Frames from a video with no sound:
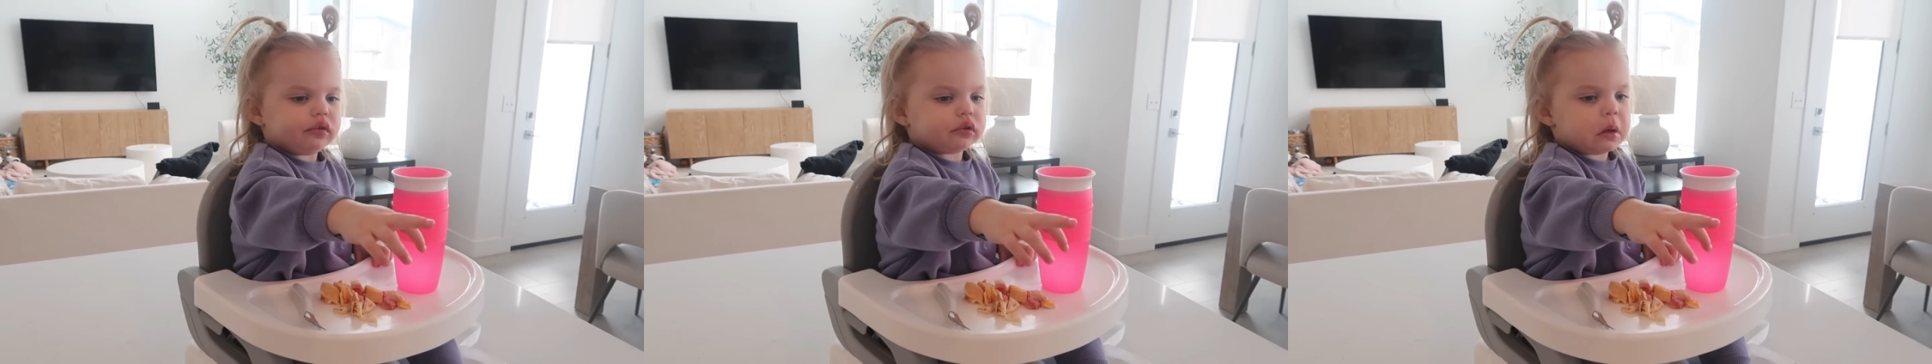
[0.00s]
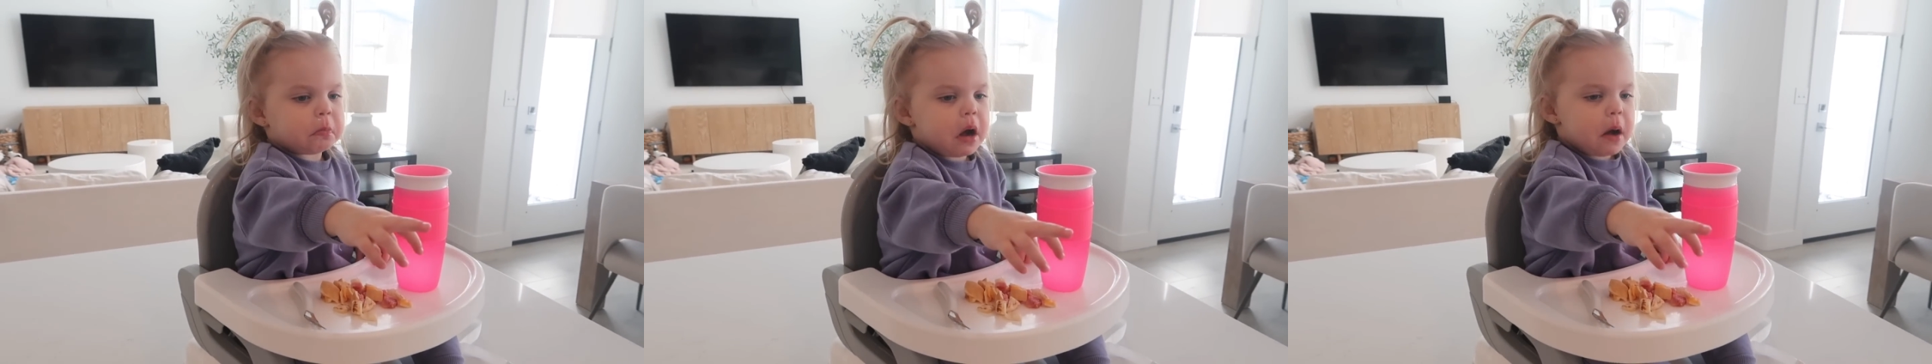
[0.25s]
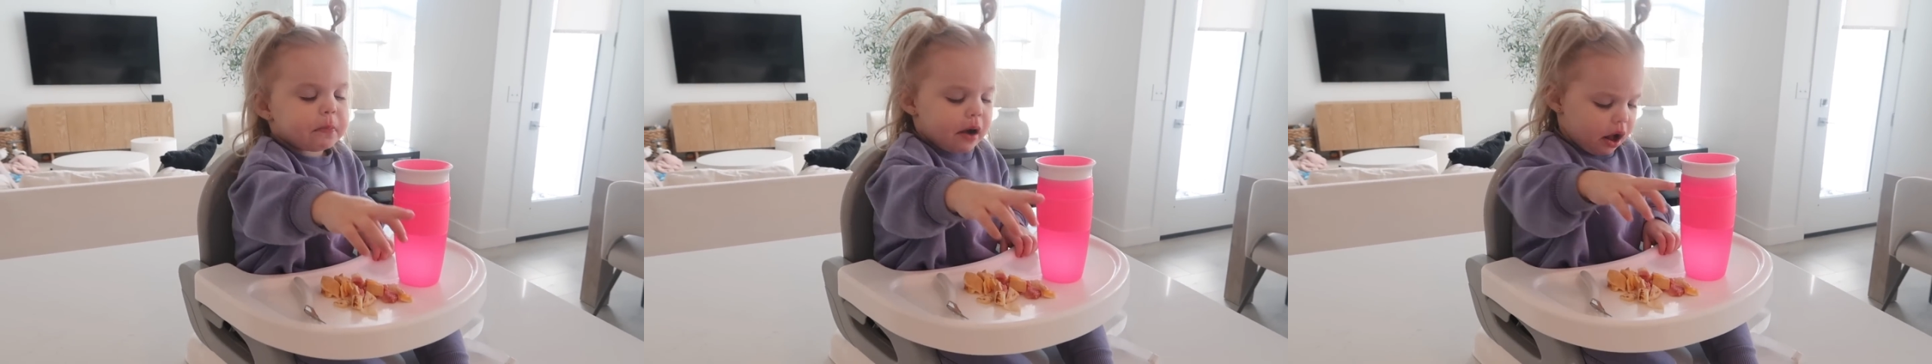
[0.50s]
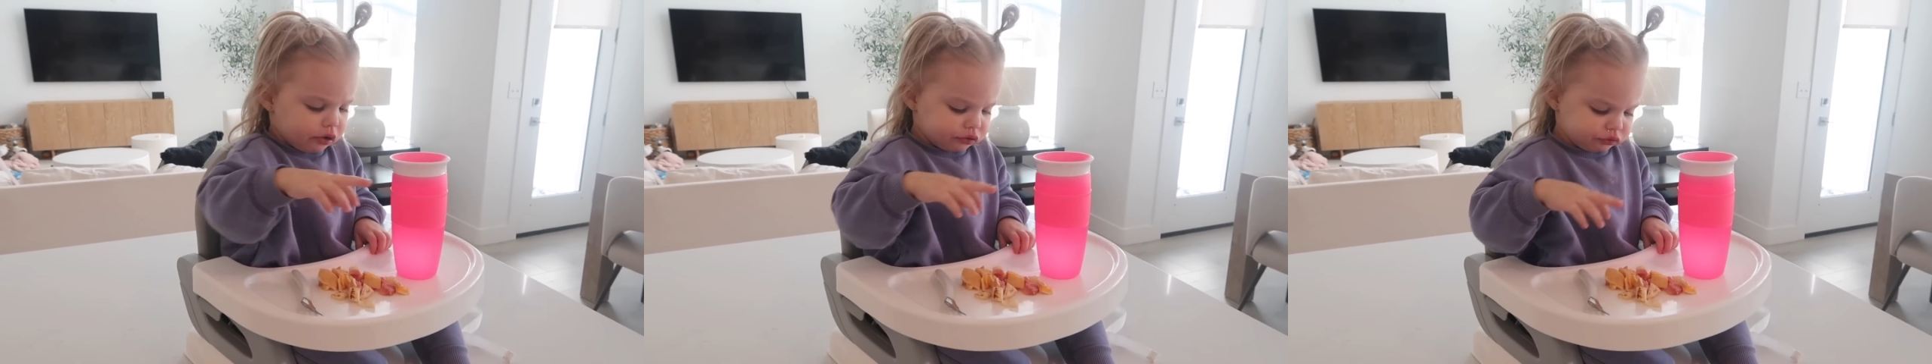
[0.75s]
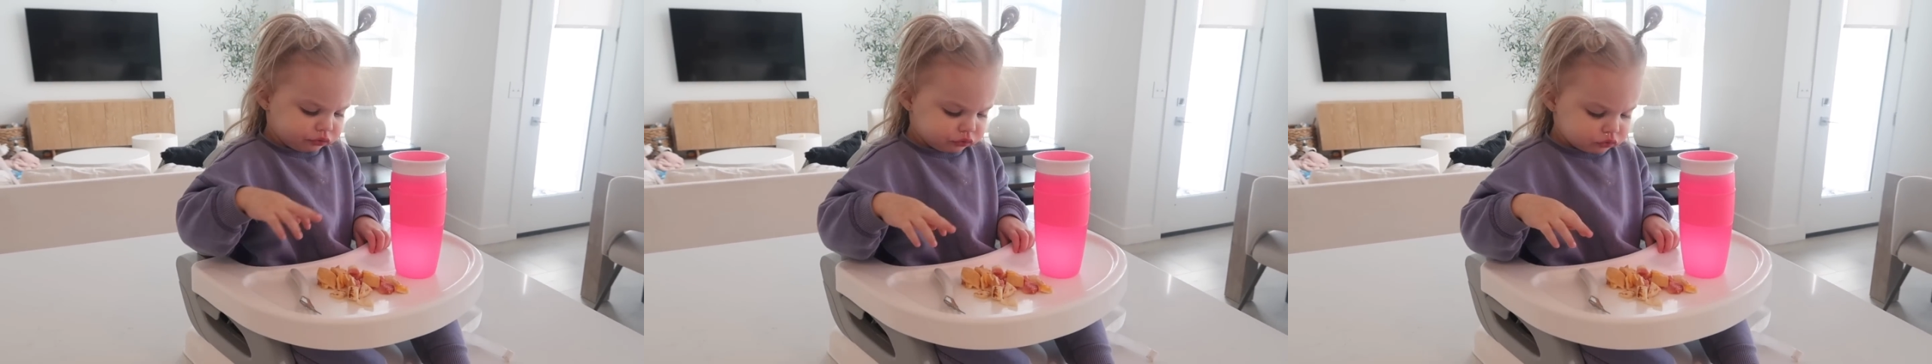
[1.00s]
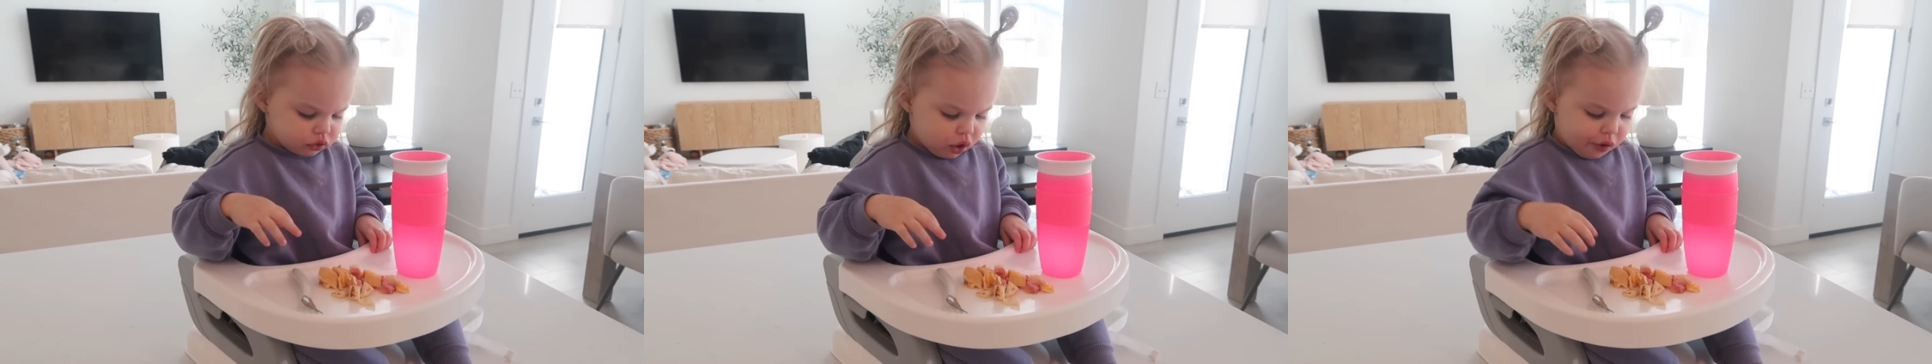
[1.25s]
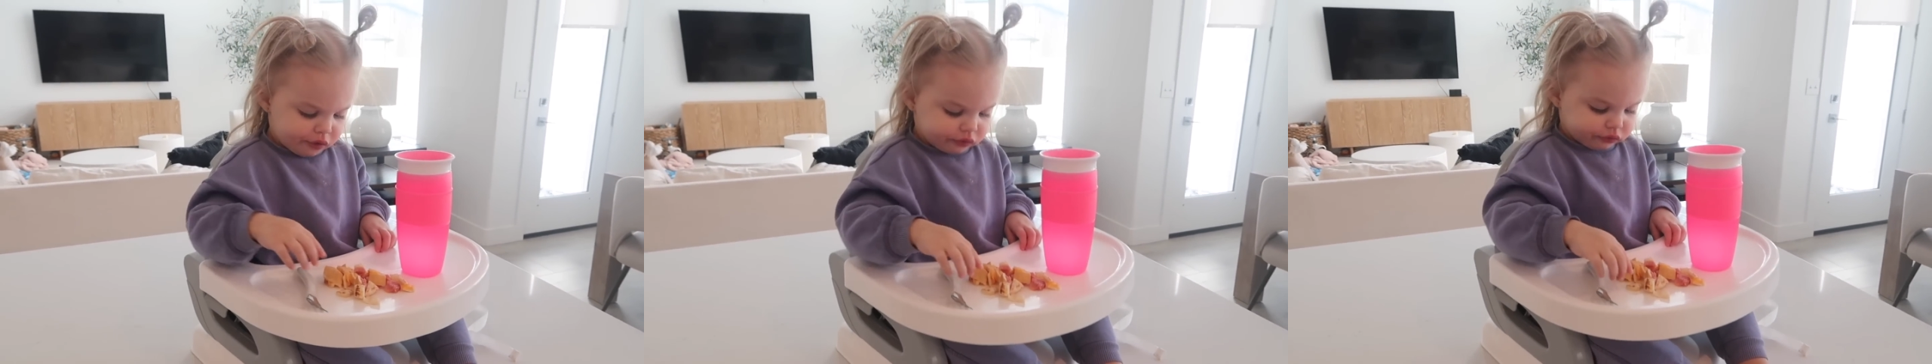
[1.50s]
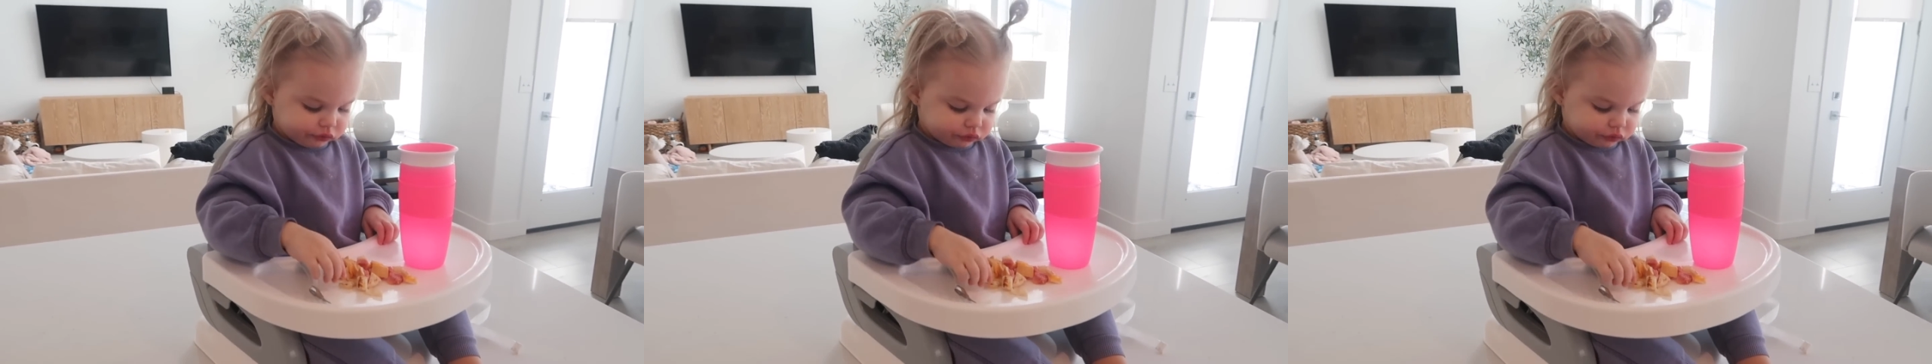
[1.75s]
Yeah, Baba's home. And I said,